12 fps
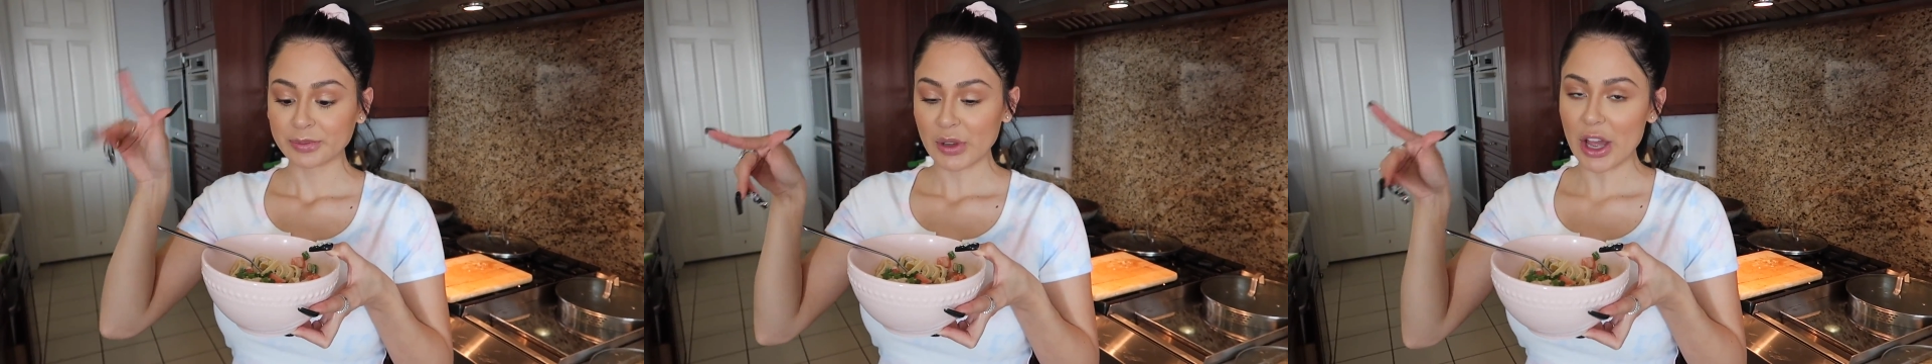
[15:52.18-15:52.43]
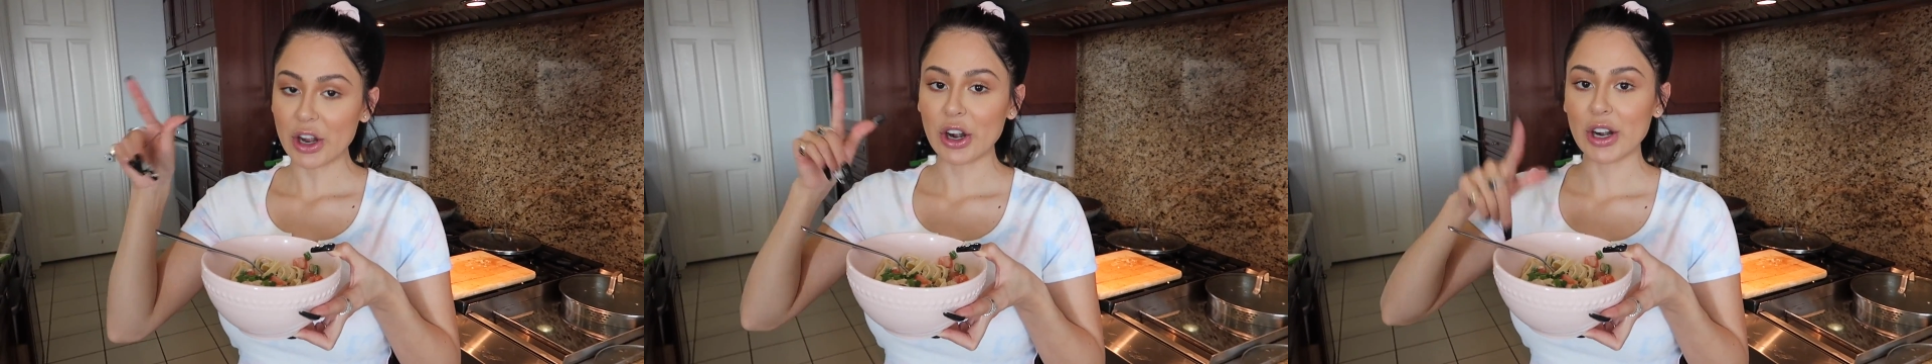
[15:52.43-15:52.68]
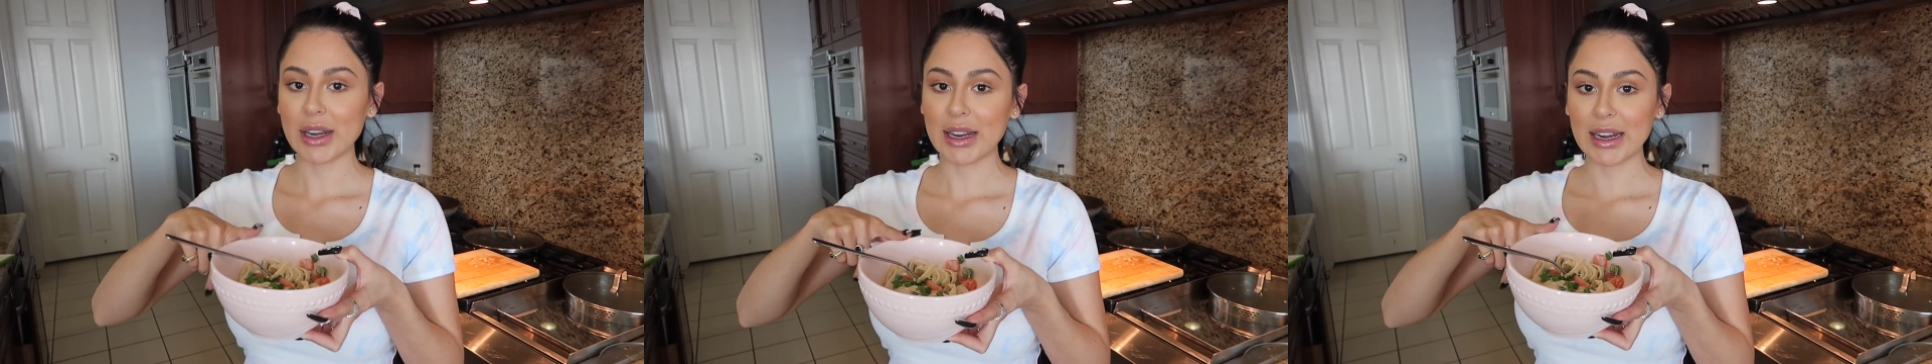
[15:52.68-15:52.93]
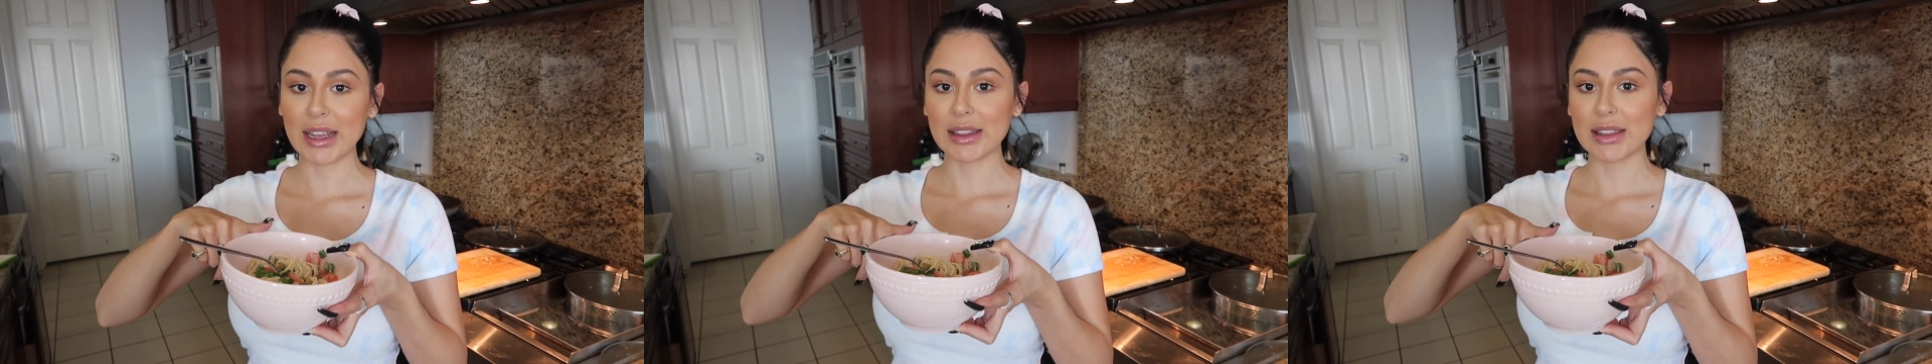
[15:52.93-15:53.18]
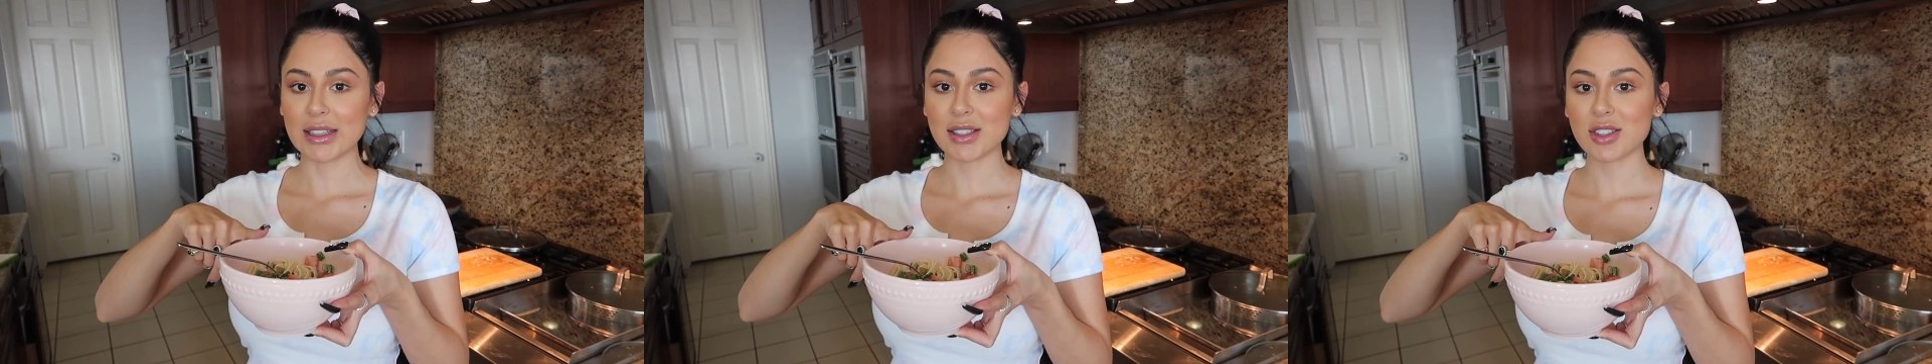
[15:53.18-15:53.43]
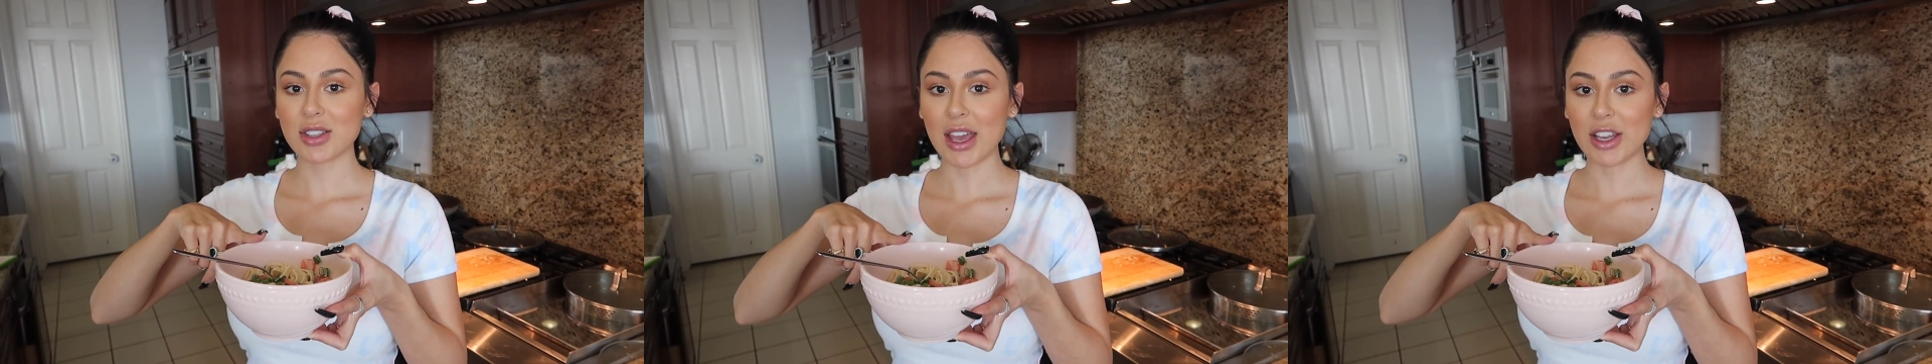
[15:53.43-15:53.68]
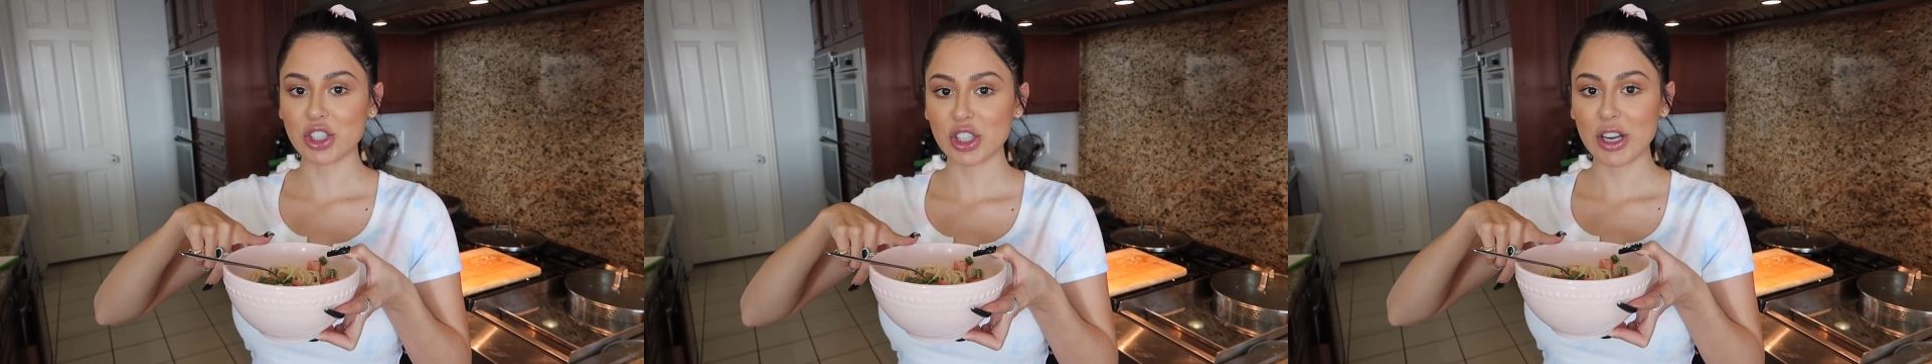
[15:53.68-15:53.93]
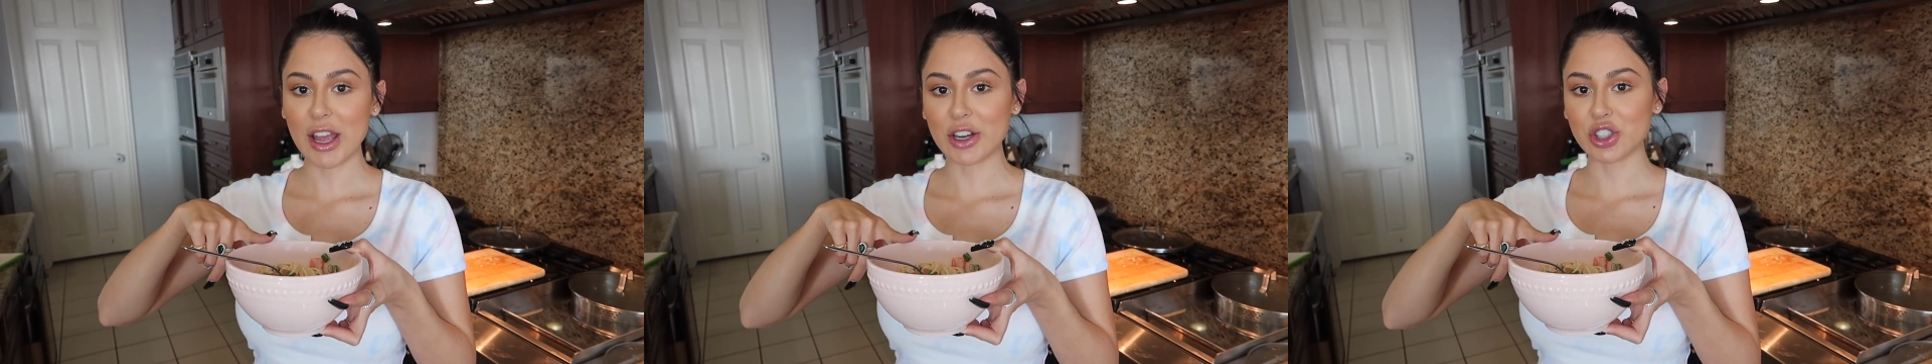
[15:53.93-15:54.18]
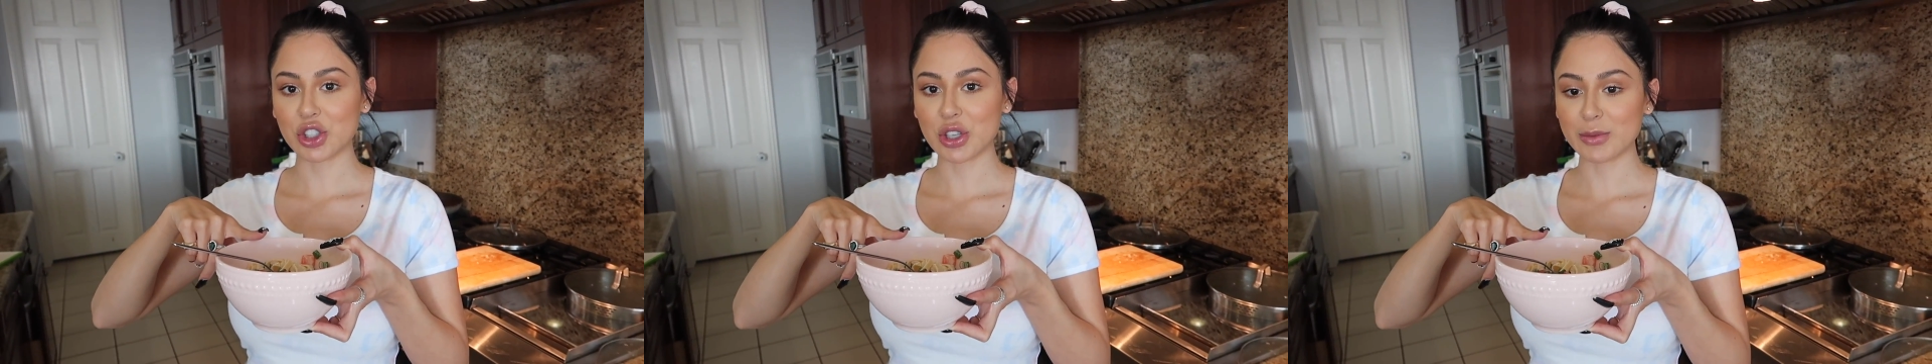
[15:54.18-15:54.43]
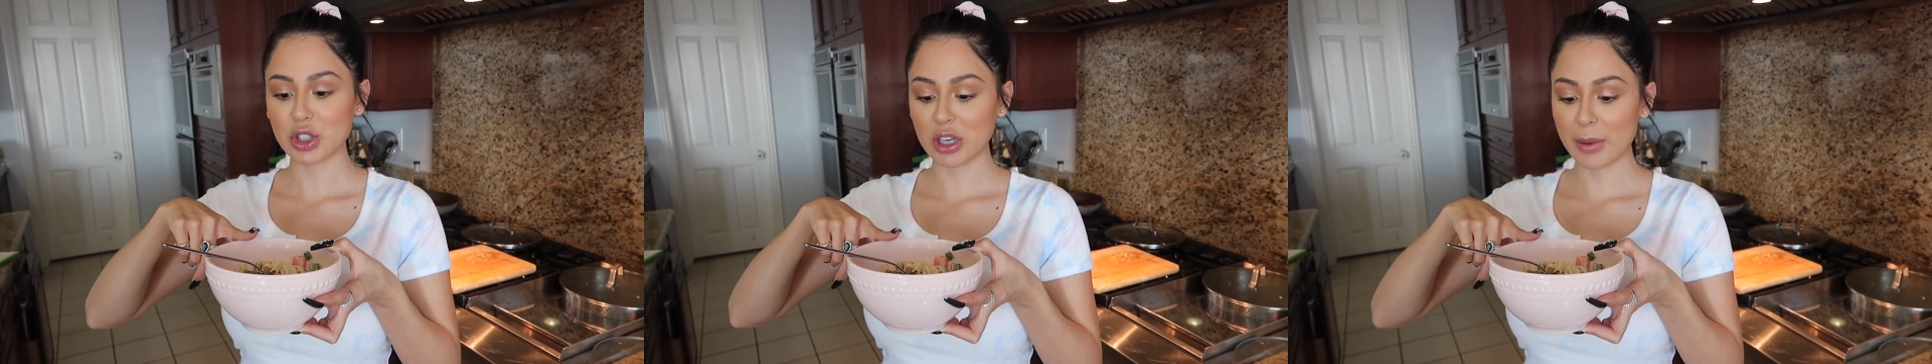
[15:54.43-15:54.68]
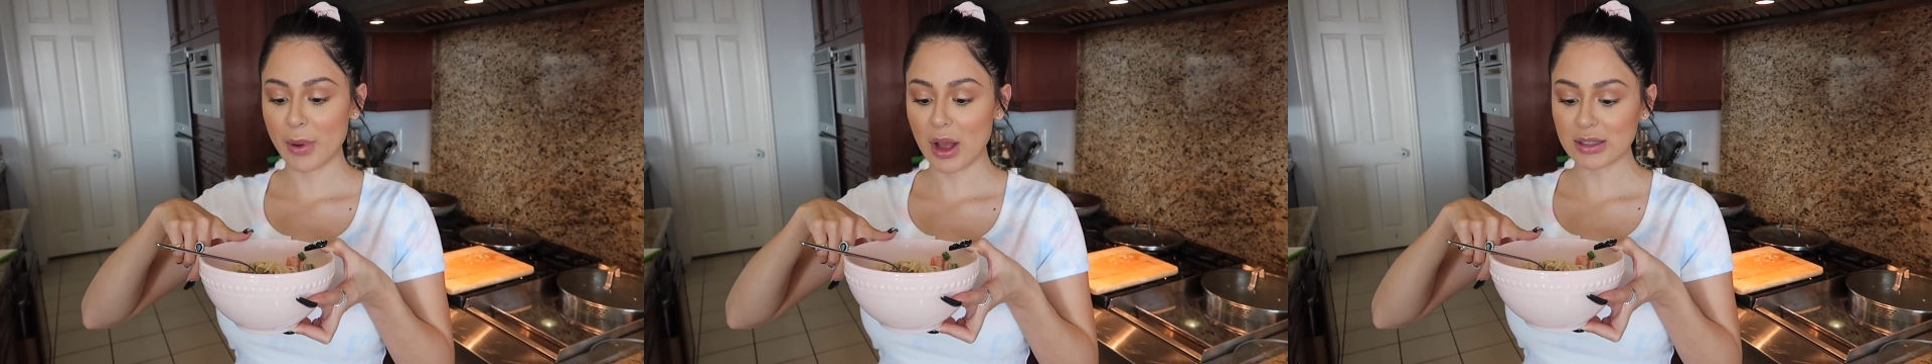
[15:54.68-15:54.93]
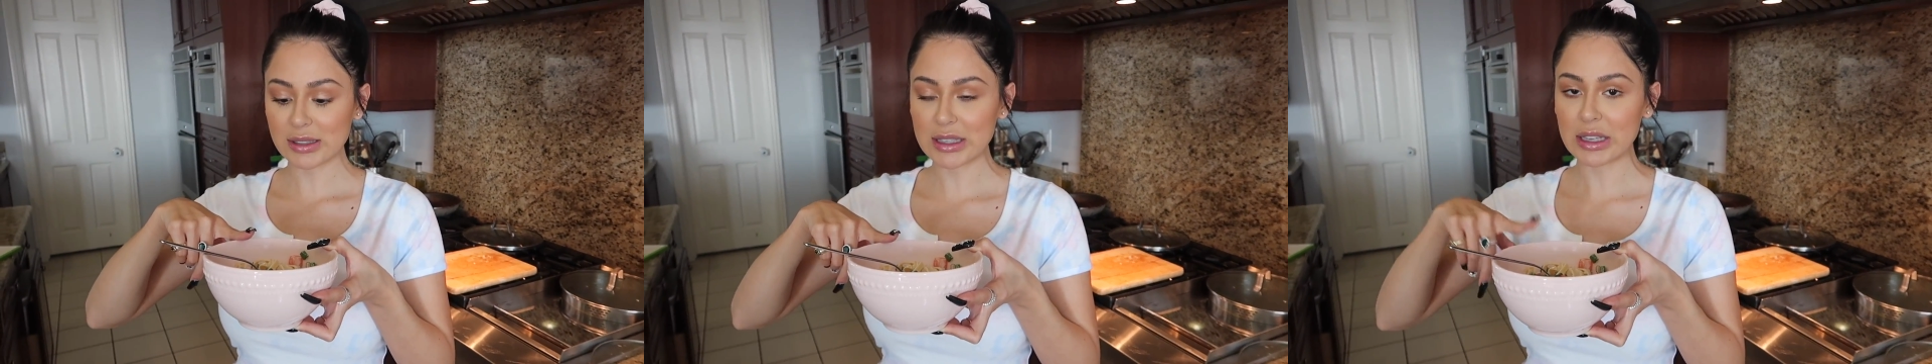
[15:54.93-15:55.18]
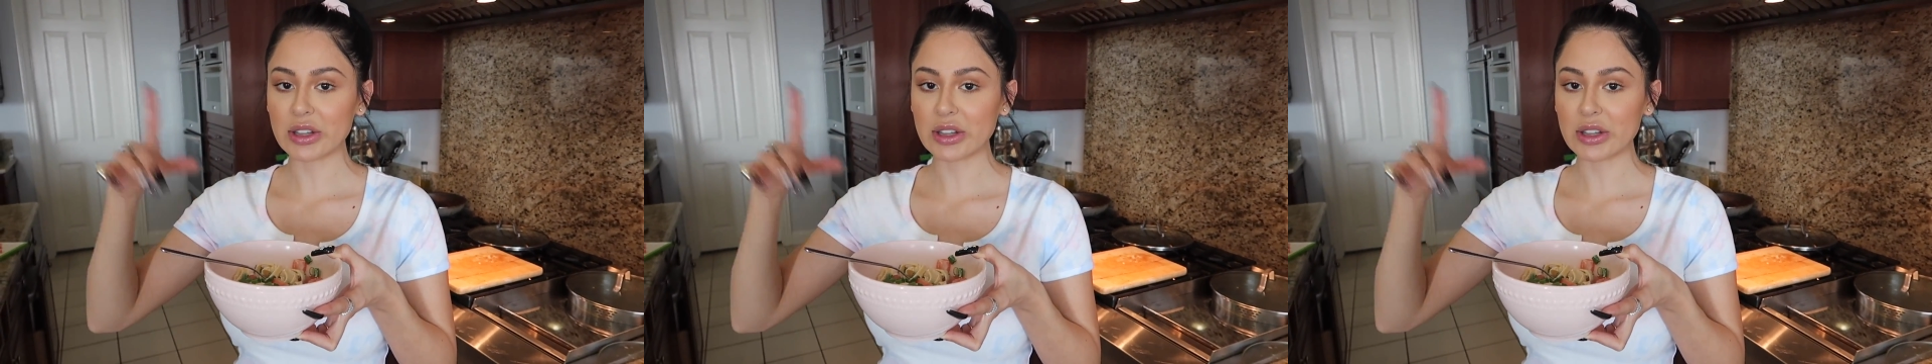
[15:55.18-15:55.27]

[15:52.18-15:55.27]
and her eating this Cajun and shrimp chicken pasta,